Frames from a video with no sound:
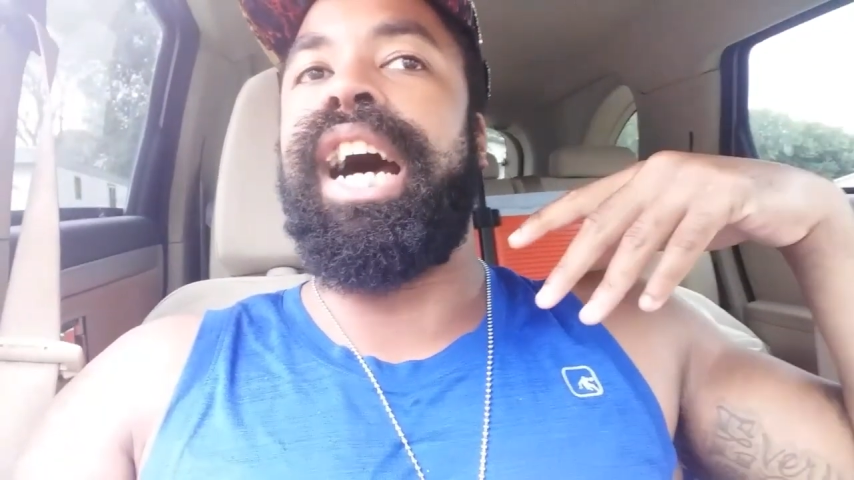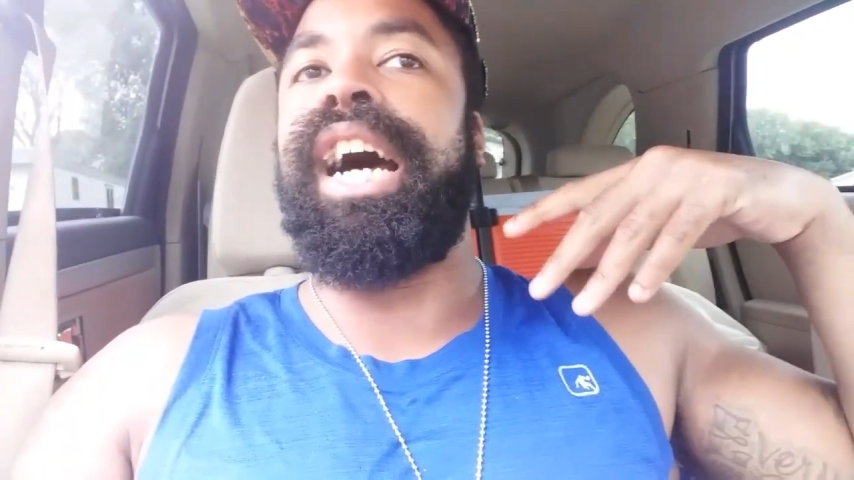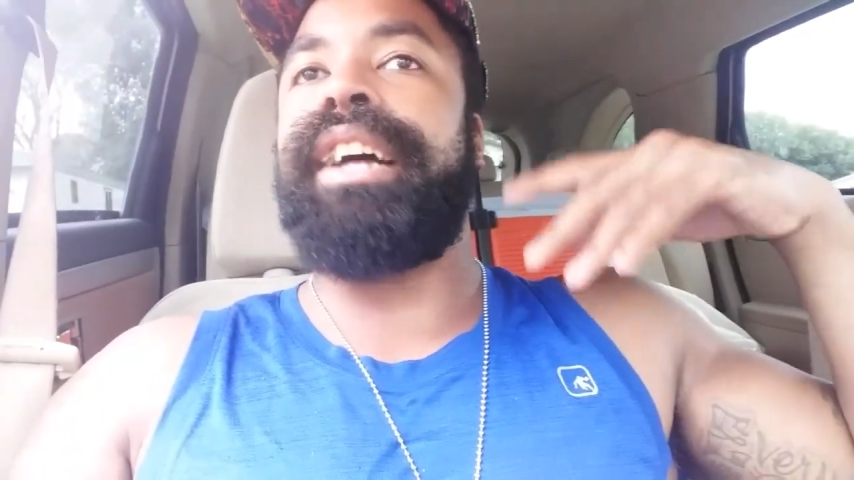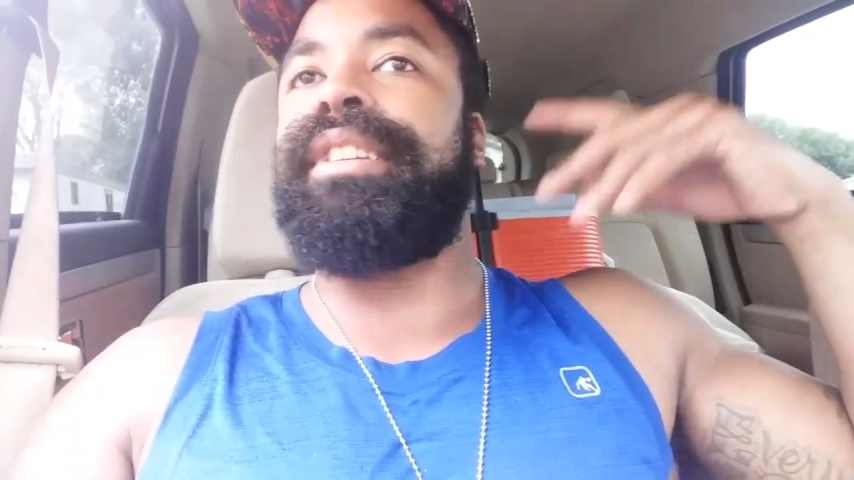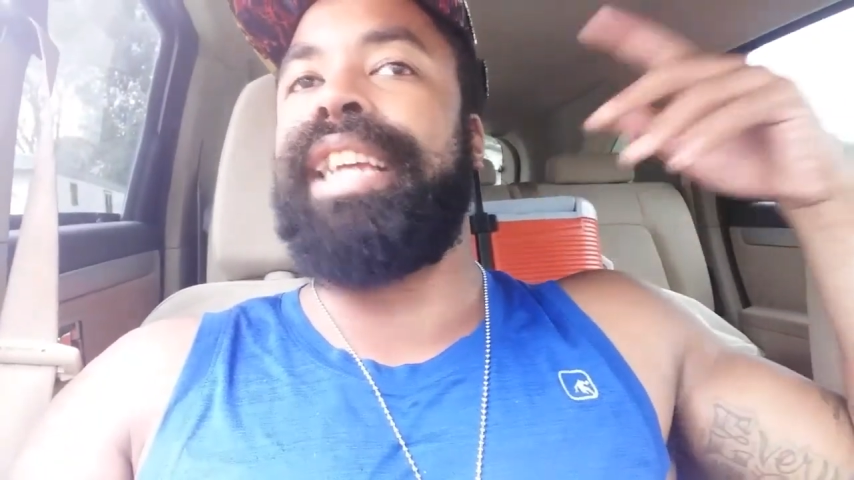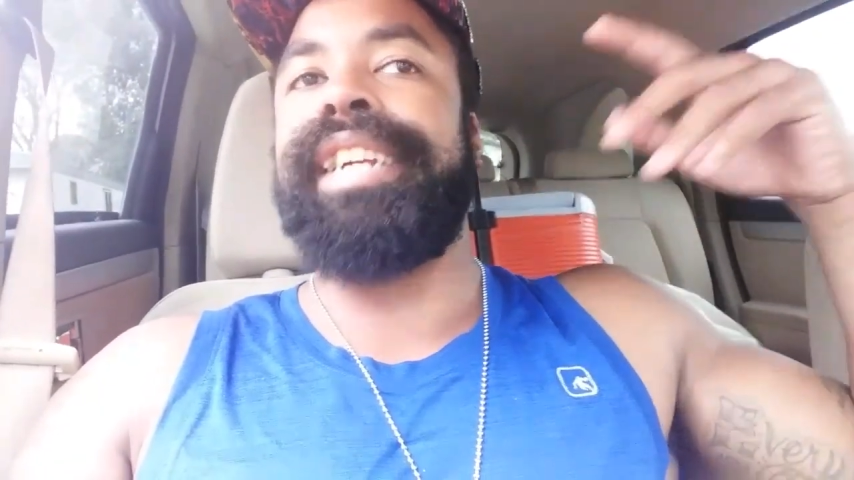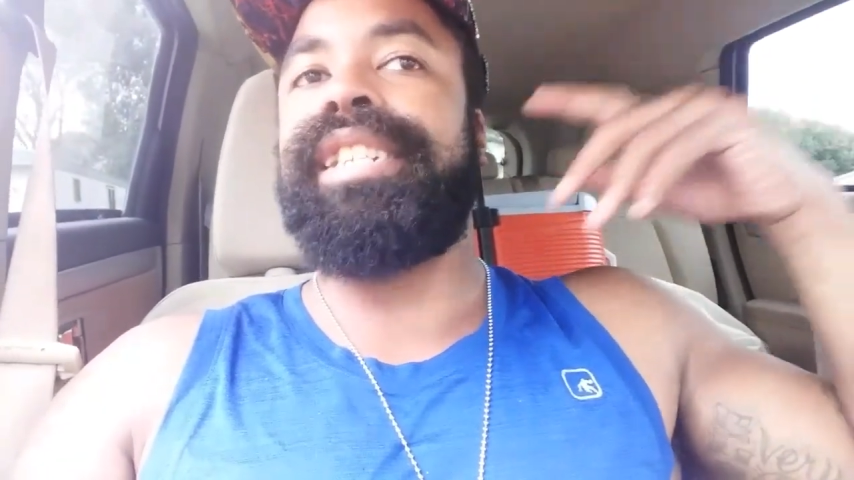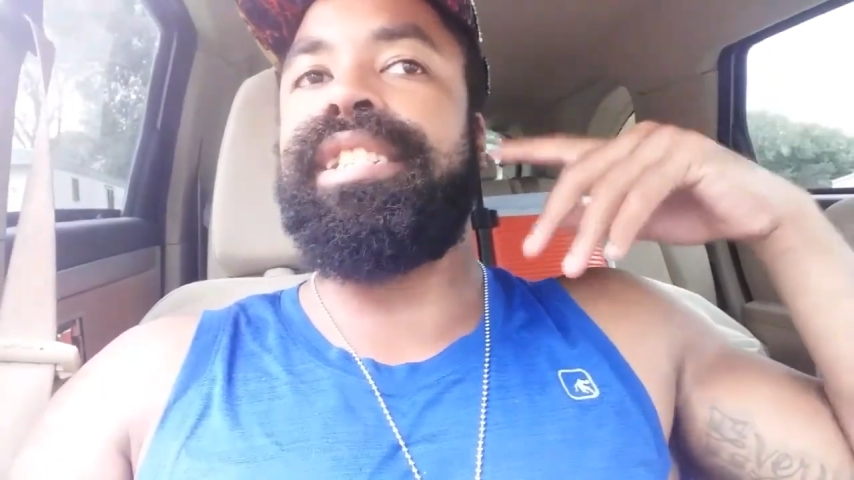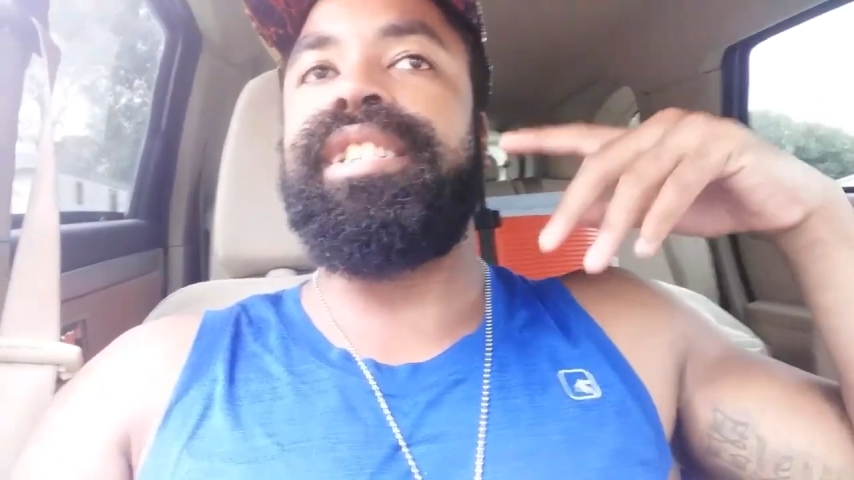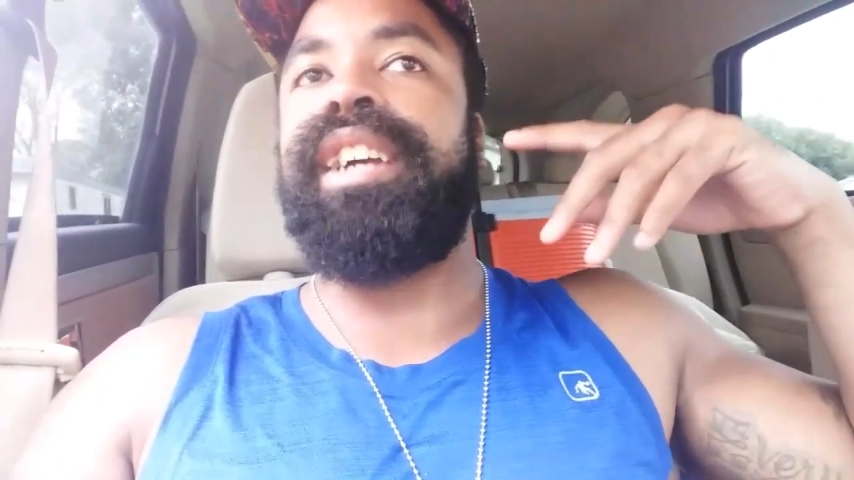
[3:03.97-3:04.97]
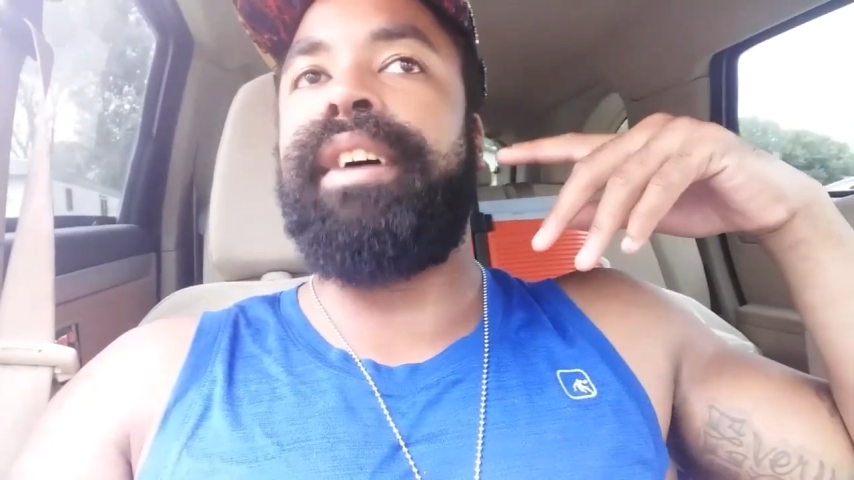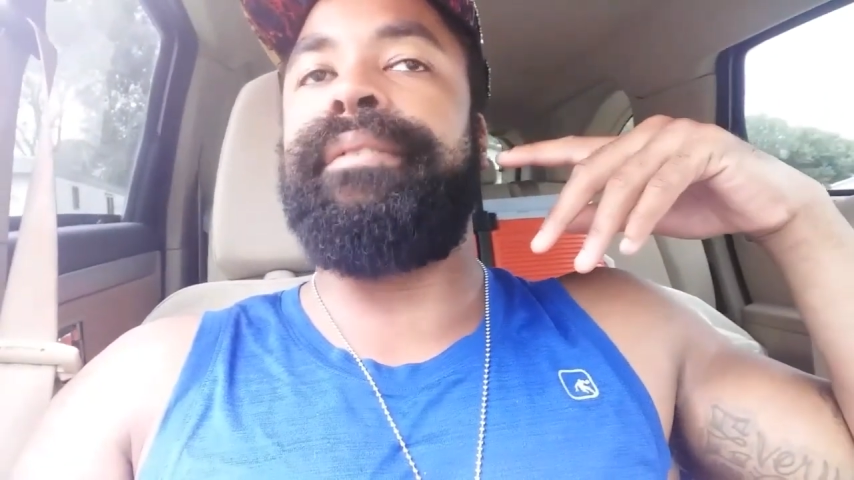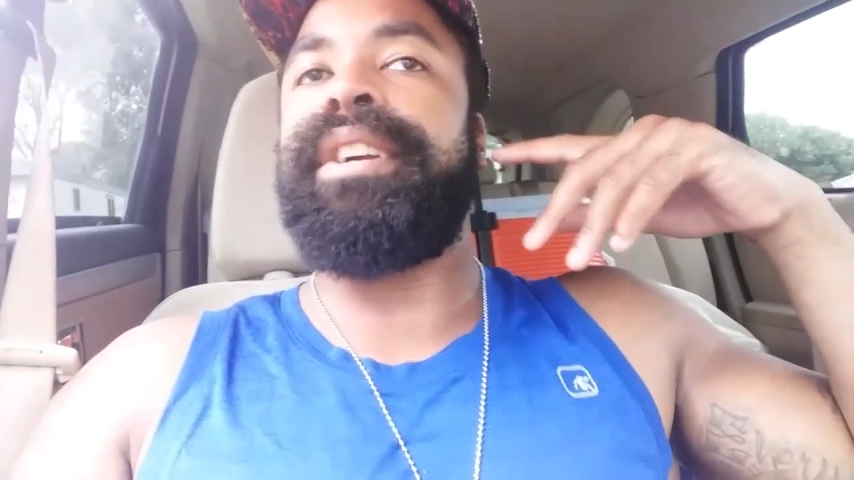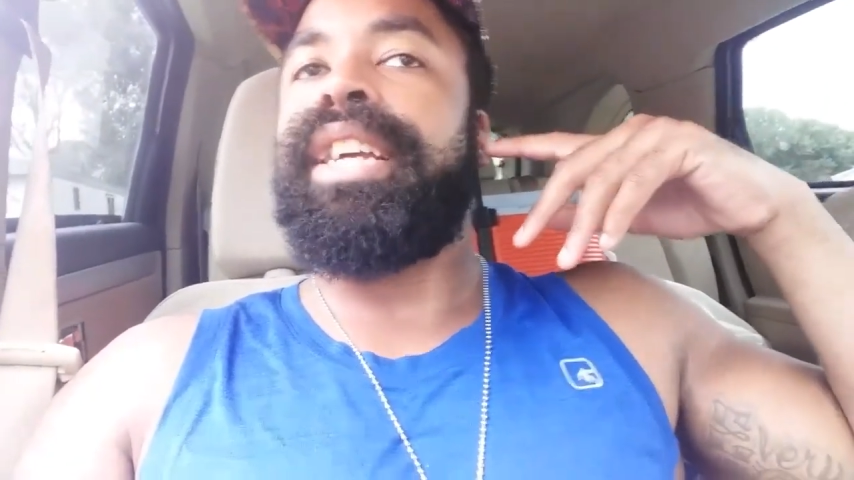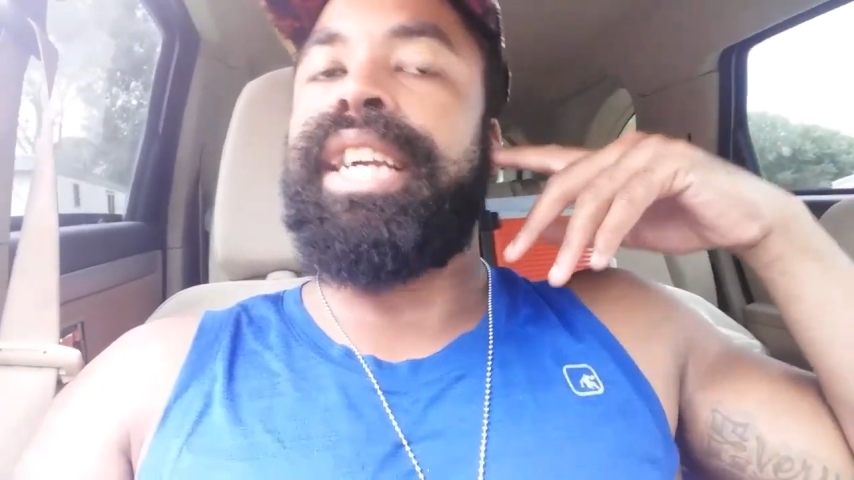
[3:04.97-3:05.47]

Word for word: uh, links and stuff